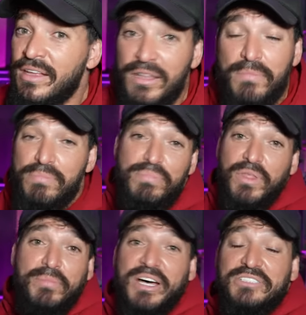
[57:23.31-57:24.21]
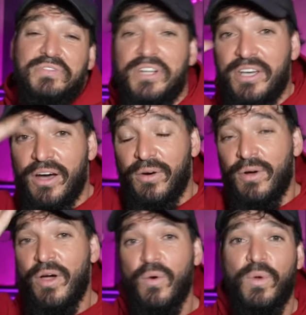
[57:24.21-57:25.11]
the best
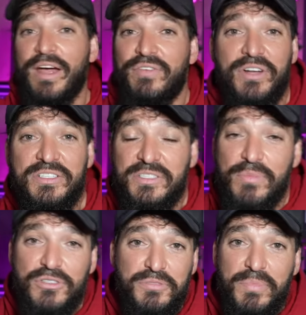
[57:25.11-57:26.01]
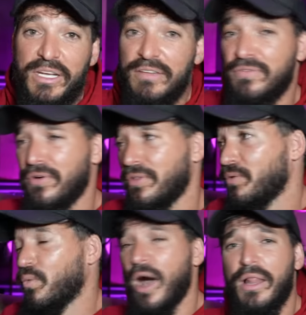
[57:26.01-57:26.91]
video, whatever it is, the most meaningful, the
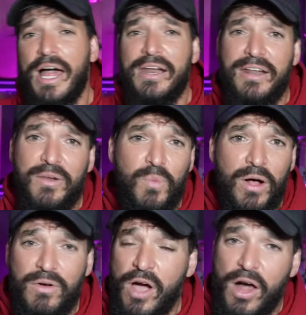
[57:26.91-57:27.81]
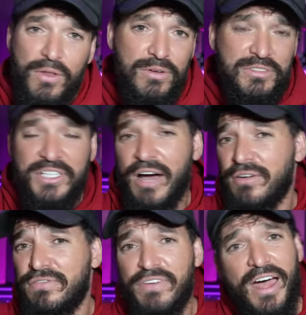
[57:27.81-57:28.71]
well-edited, well-colored
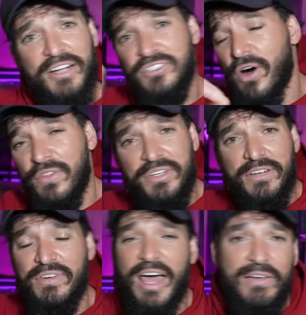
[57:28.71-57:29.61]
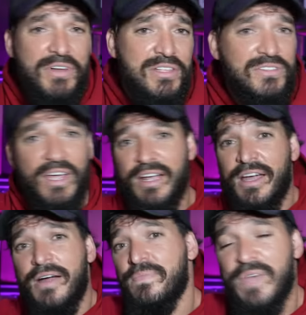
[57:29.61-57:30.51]
sound effects, all the different evidence. Like,
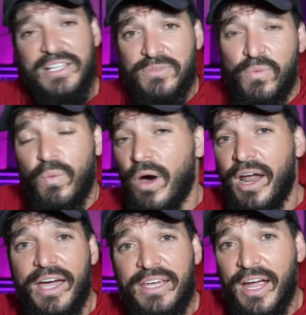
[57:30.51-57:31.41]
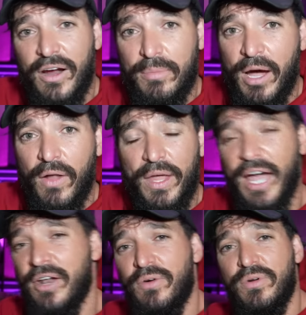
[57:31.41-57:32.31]
that's what I care about.
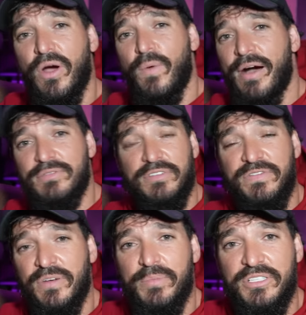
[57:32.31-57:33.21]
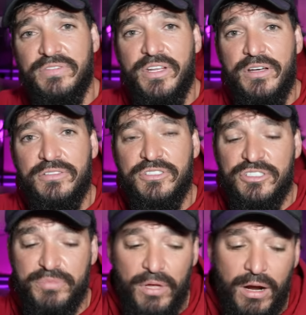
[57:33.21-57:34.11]
Like, I don't go out to film these videos to
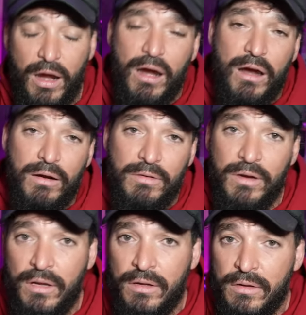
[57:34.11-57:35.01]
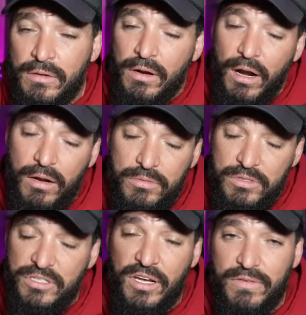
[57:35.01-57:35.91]
just be like, argh. Well, we're
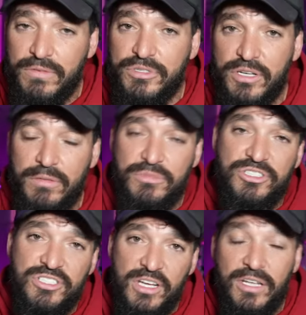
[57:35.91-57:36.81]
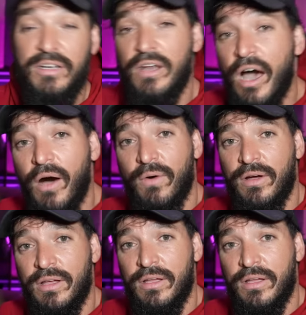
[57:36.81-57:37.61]
just giving them something shitty. No.